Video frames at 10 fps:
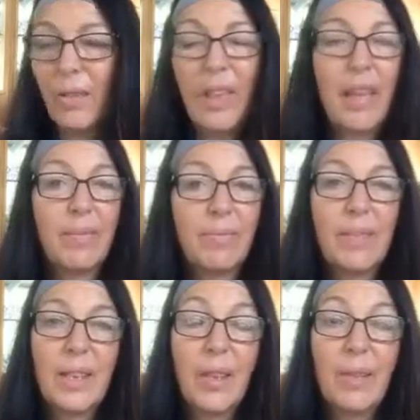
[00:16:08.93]
Yeah.
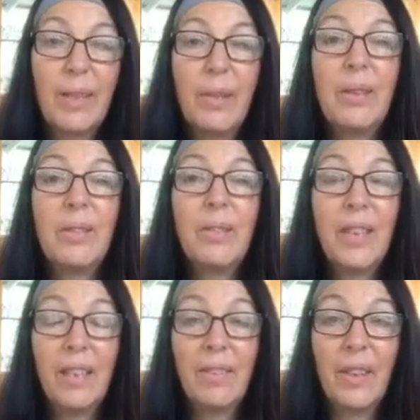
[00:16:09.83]
So anyway, it was a
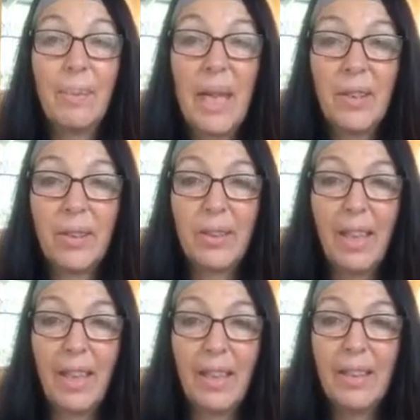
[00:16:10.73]
very, very magical
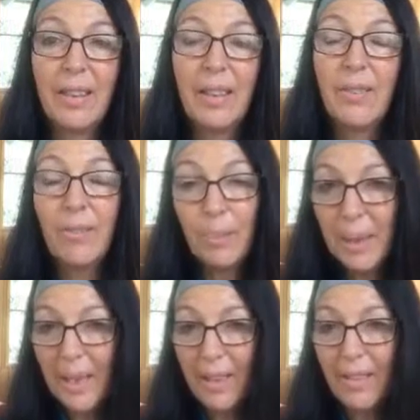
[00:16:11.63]
day for
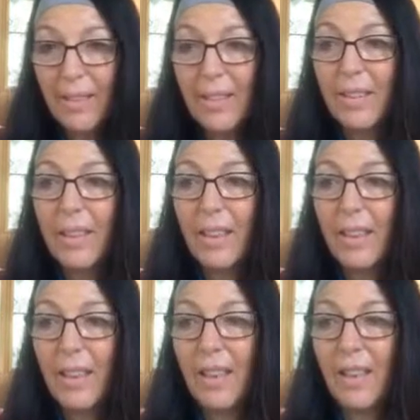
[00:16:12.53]
me,
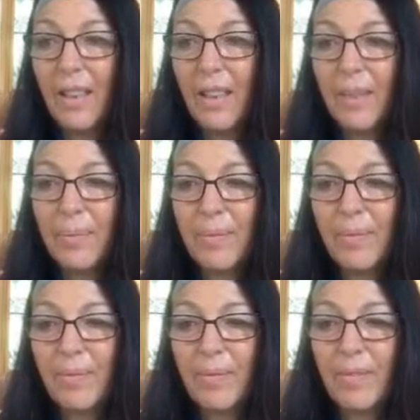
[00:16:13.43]
and
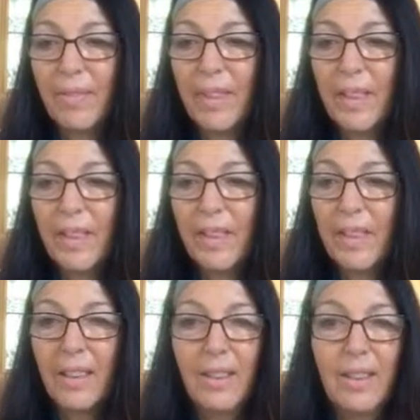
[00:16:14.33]

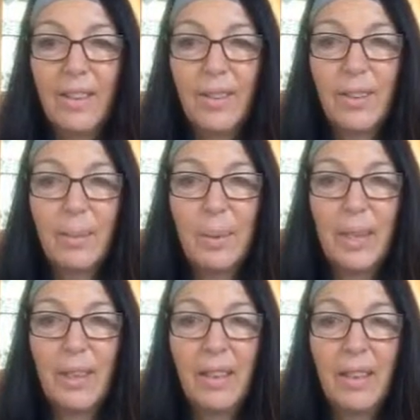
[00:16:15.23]
continues to
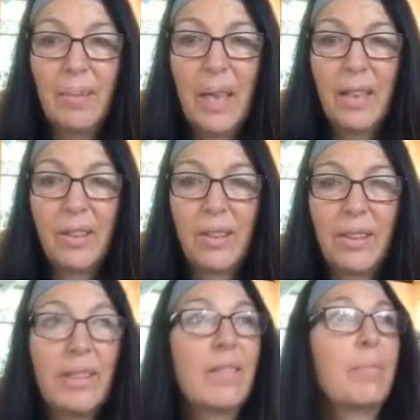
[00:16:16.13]
be a
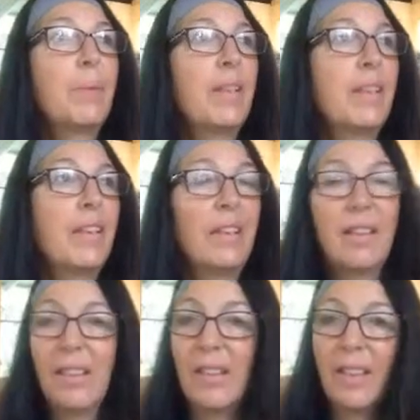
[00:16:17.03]
magical period.
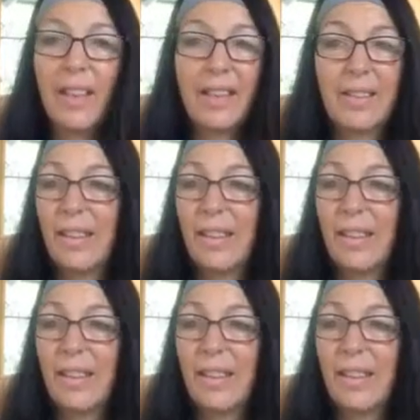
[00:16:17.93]
And like I